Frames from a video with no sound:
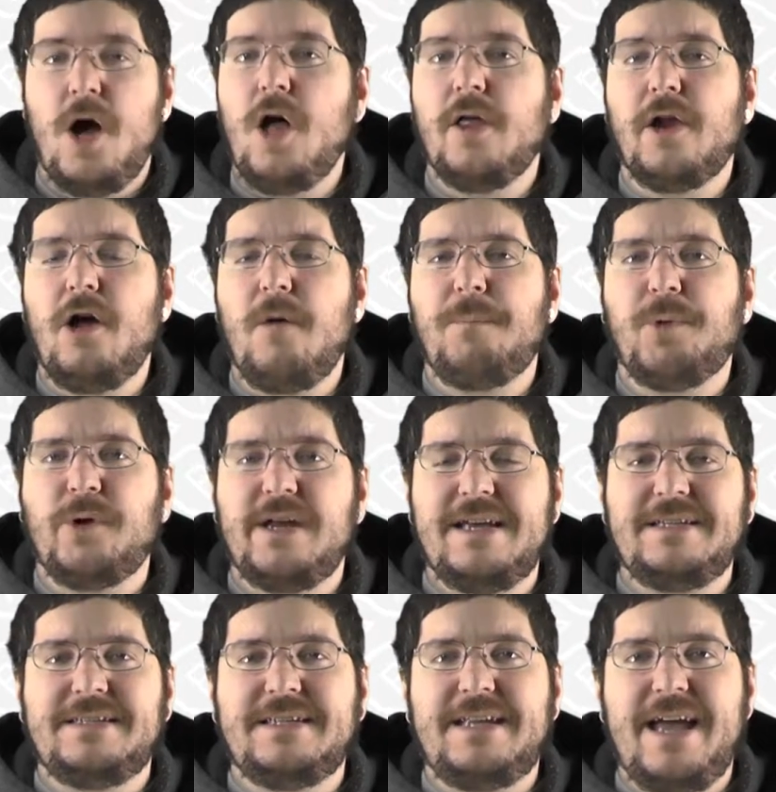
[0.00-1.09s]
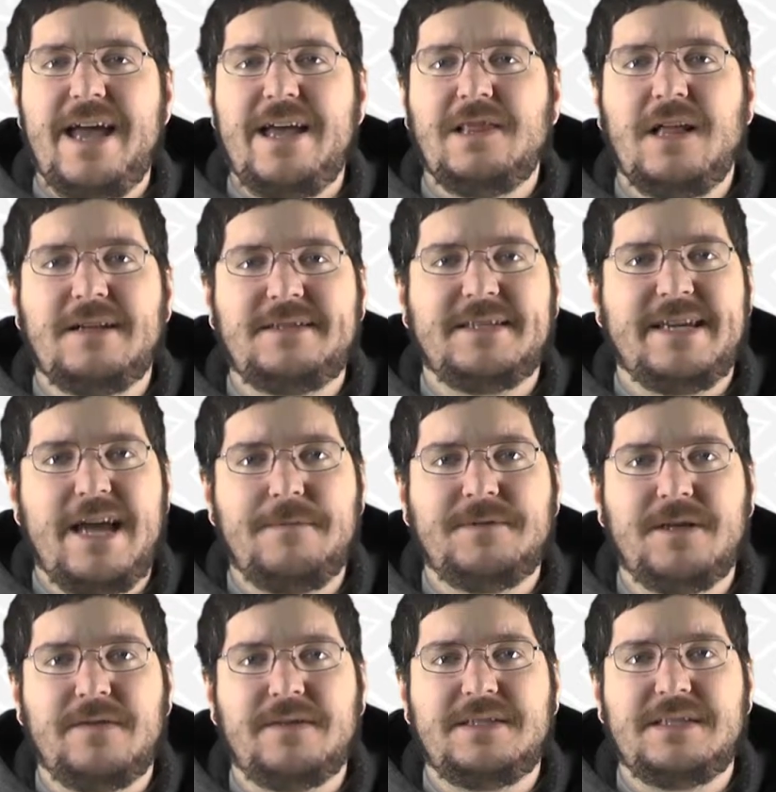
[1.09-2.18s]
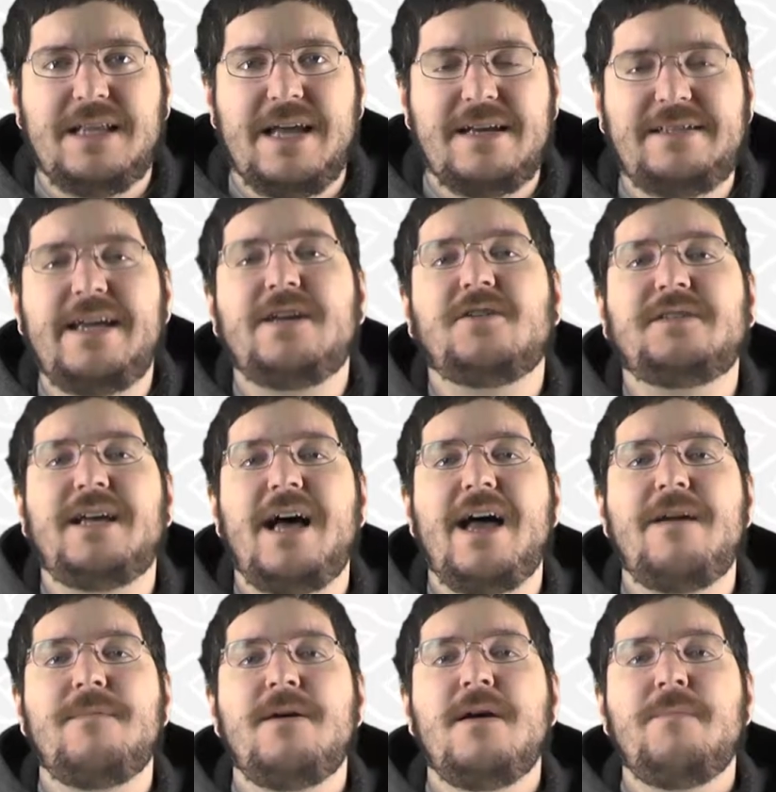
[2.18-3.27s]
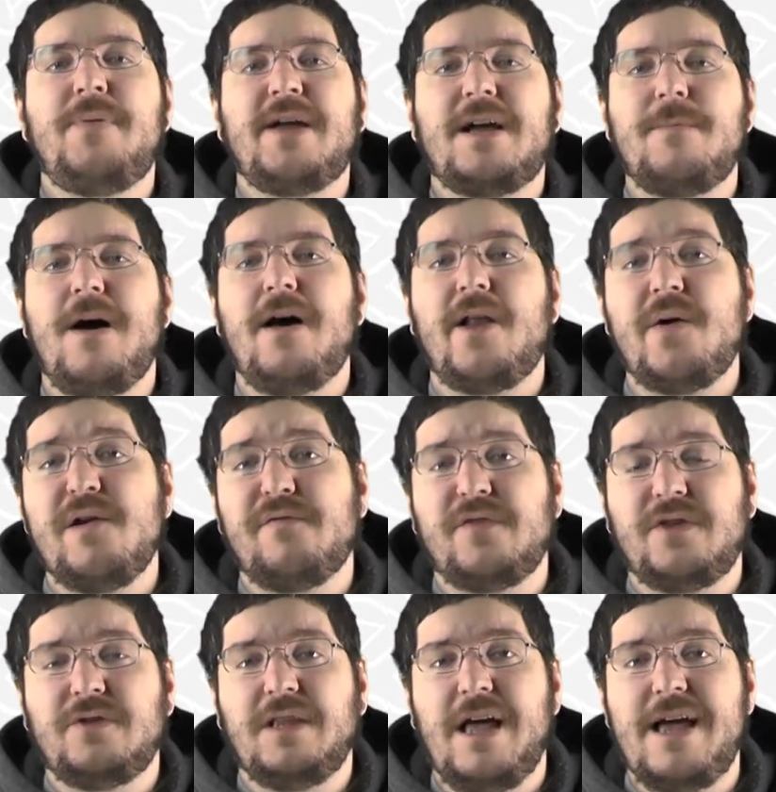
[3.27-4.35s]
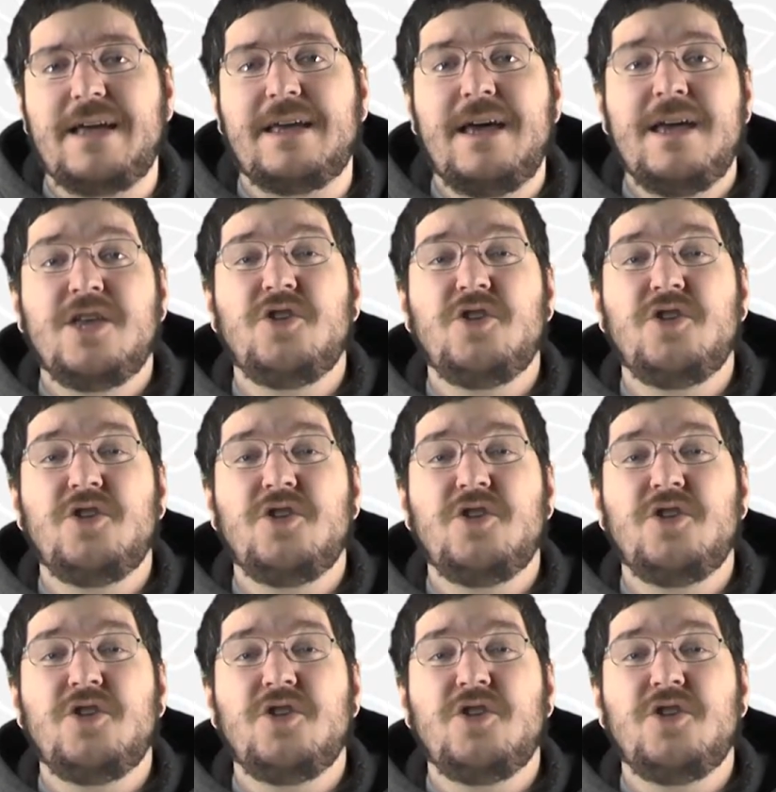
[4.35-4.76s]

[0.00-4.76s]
All in all, pretty easy day, lots of games on the slate. Take your time, pick them out however you'd like.